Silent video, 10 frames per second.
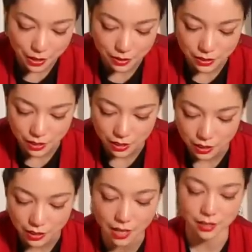And I was like,
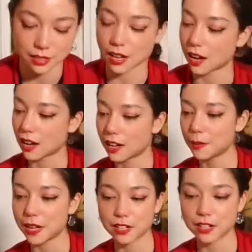yes, I am
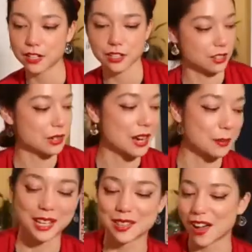Asian, so I
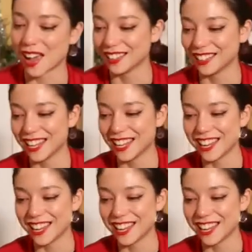played the violin.